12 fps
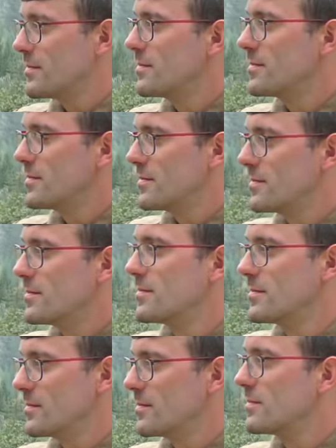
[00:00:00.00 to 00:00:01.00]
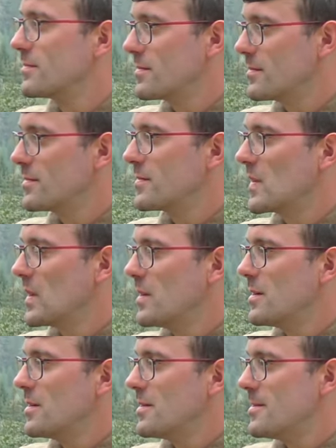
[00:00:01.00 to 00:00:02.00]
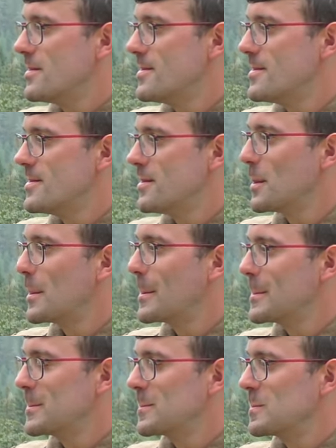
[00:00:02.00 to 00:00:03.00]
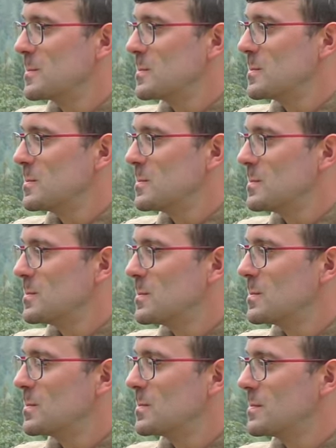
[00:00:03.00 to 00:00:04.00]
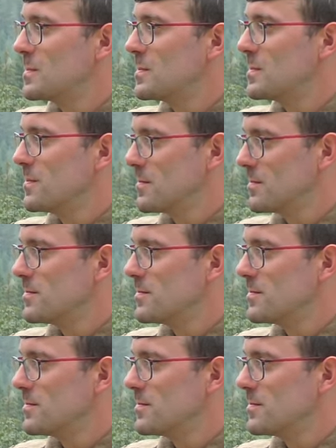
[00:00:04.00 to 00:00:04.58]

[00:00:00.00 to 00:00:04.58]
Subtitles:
This person isn't speaking.